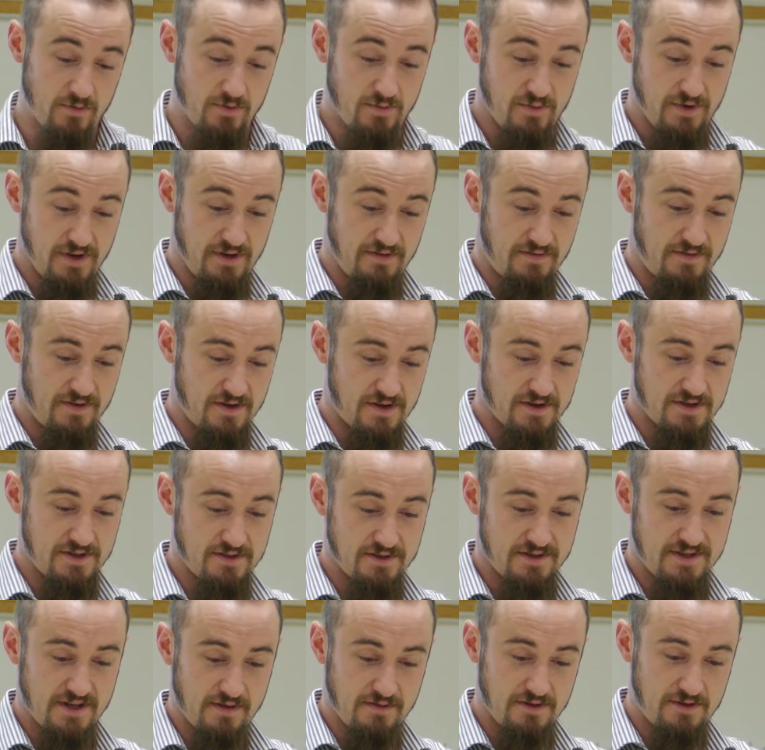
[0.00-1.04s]
be first. So
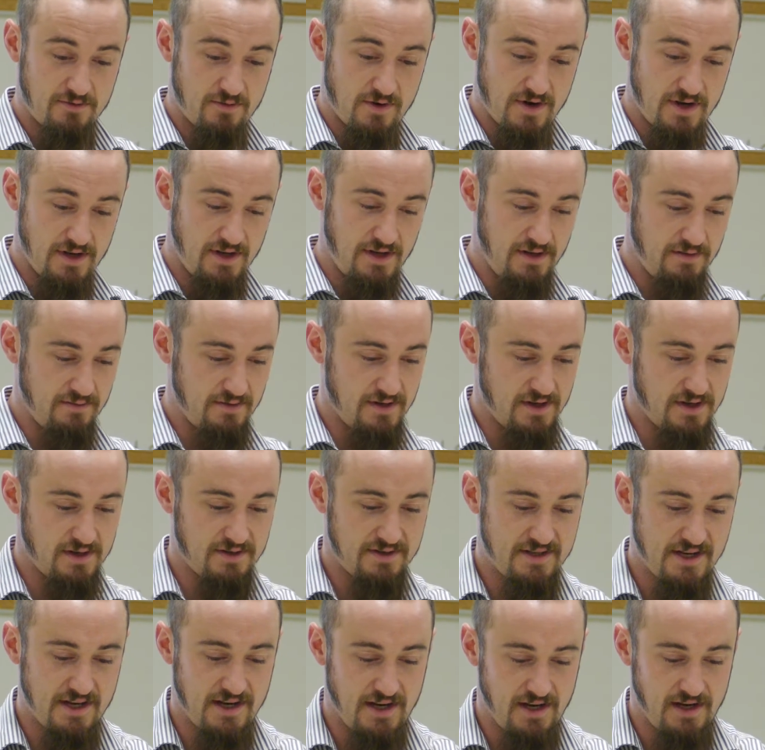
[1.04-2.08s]
720,
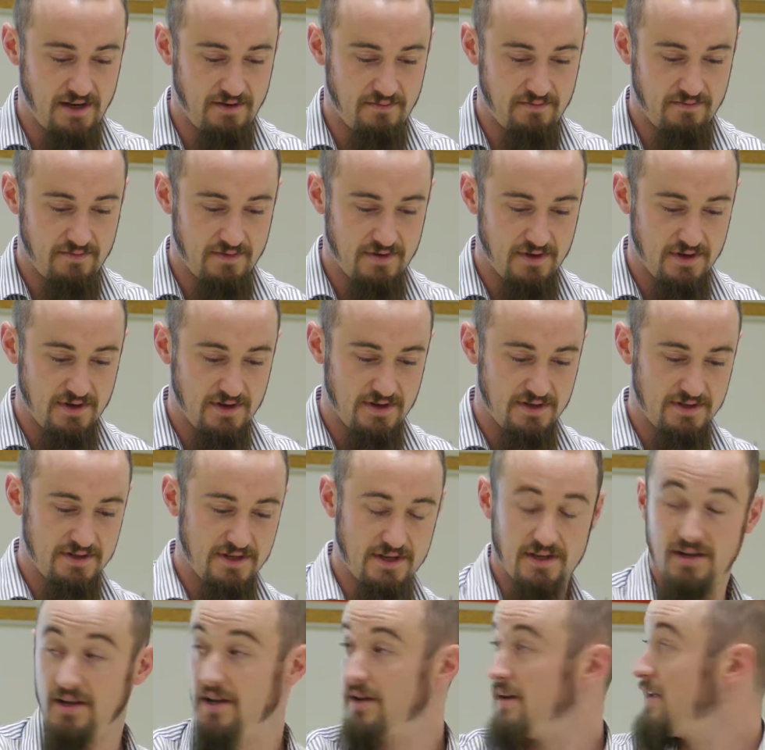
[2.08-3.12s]
1080.
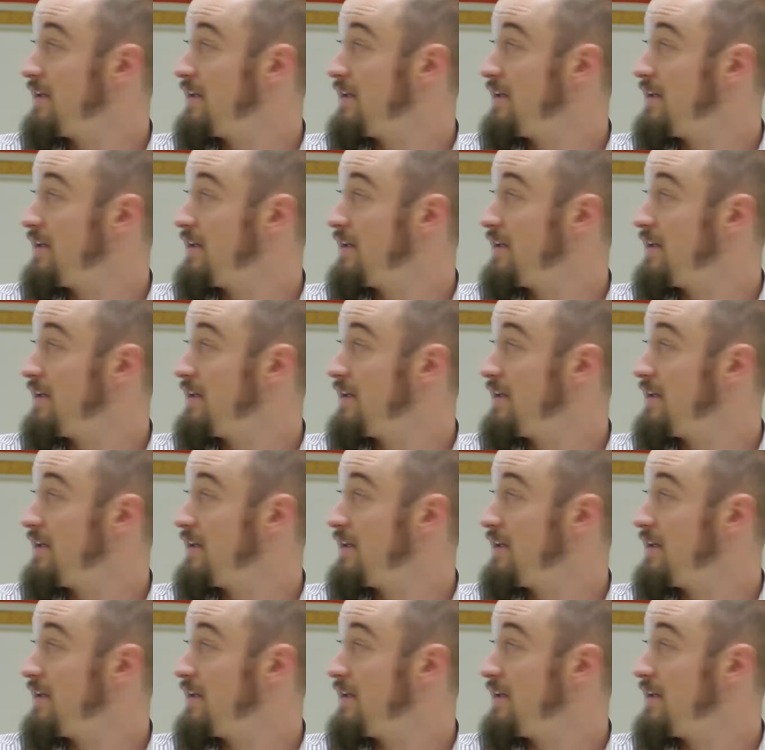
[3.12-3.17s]
1080.